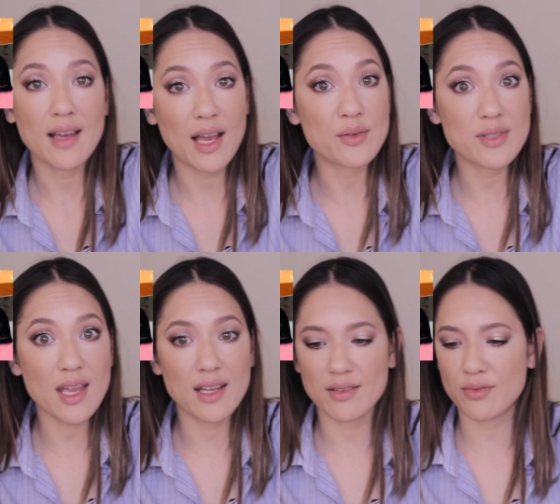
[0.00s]

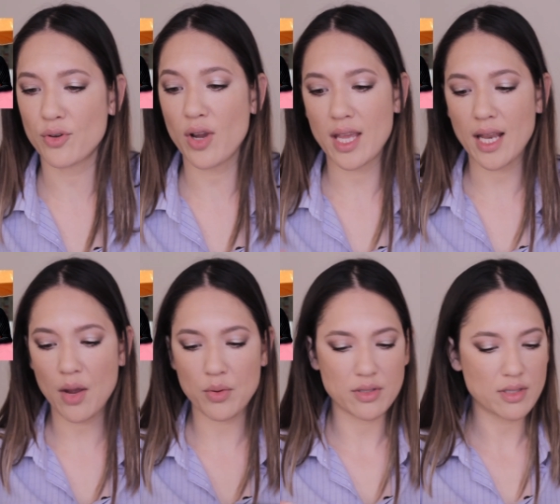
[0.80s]
outside for 8
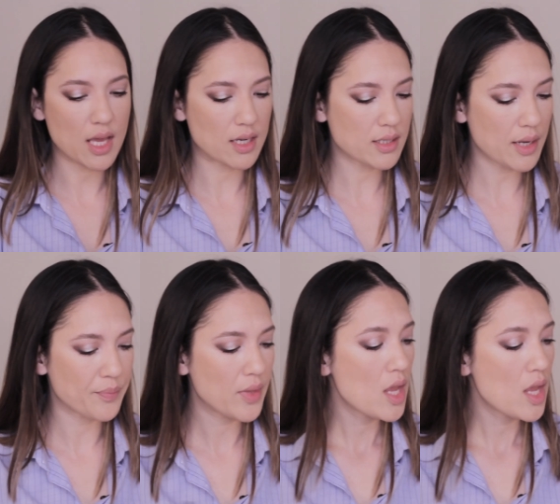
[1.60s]
hours at a time.